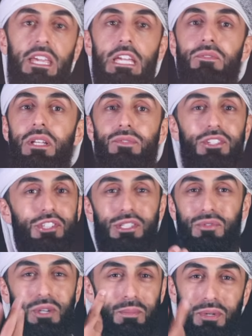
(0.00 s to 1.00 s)
even if it's
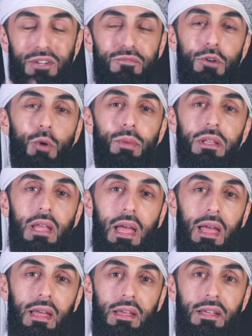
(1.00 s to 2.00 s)
just for a brief moment.
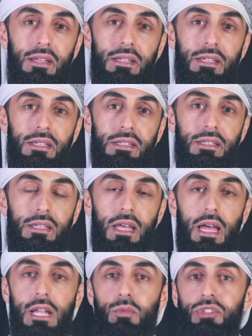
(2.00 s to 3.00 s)

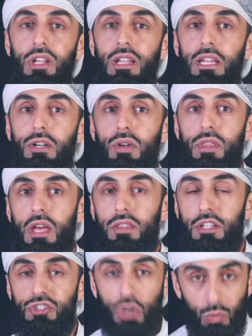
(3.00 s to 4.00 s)
And it was clear that
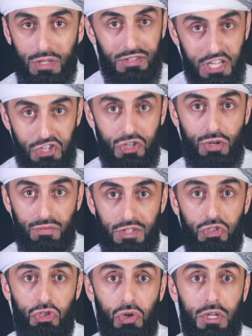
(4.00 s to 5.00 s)
the sole intention of
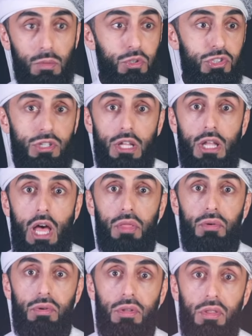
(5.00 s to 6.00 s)
this journey was none
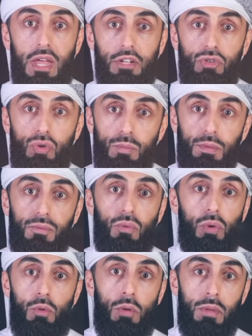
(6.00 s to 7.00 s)
other than to
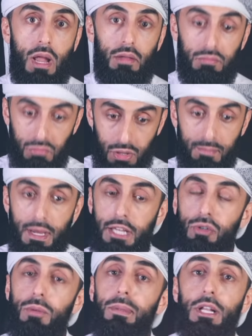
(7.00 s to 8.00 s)
perform Umrah, the
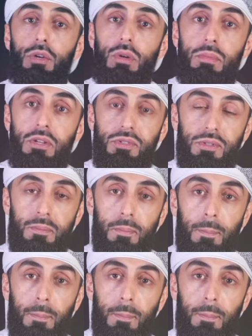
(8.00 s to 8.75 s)
minor pilgrimage.